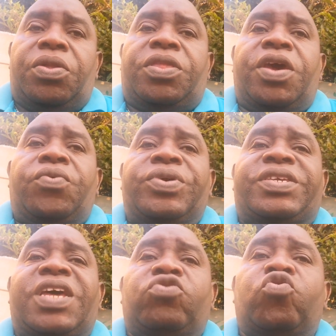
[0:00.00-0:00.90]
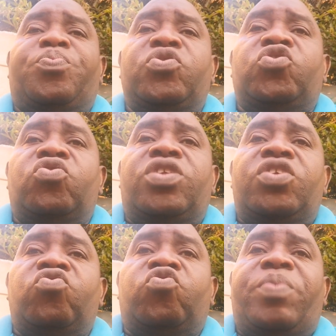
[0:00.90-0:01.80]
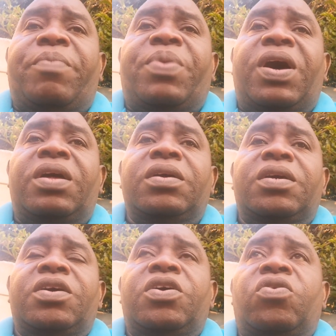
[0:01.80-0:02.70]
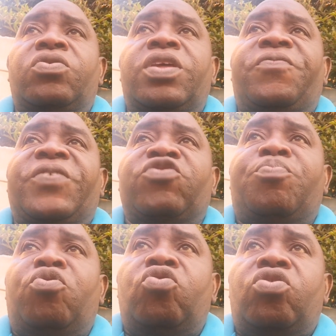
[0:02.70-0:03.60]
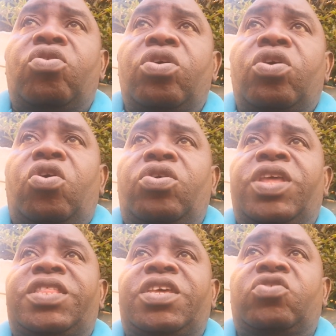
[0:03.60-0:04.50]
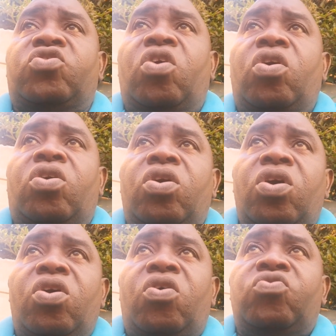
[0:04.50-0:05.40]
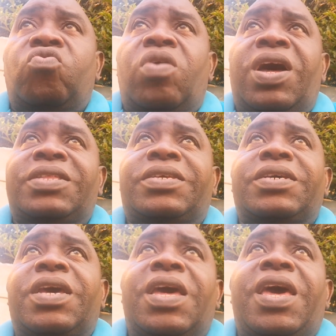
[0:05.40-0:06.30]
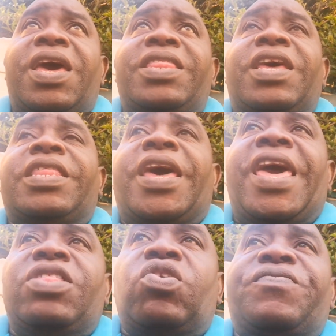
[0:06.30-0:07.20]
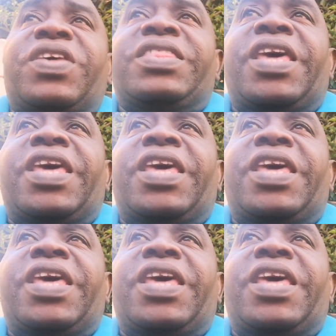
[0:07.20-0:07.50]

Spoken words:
They will start to put you on the newspaper, on the Facebook, on the TikTok, on what. And then the end of the